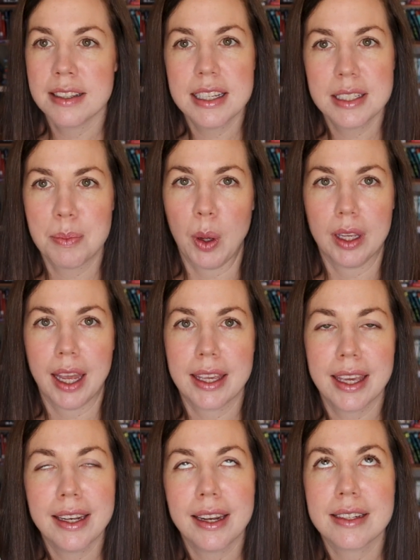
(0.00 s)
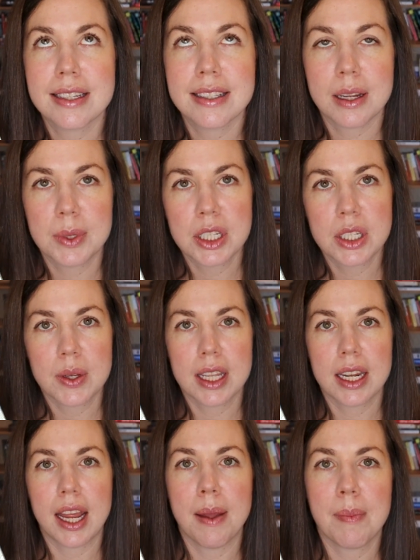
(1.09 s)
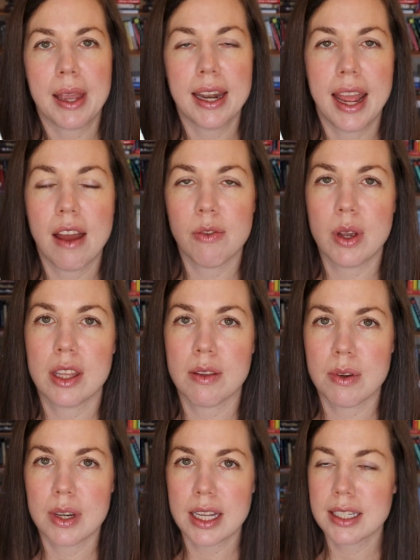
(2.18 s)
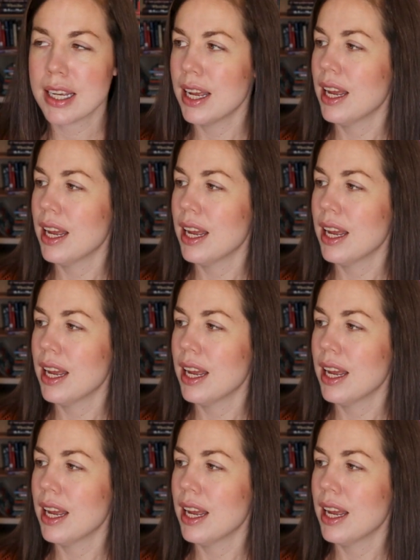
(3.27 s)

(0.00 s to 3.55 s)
This book, I cannot decide what to do with it. I'm kind of halfway through it.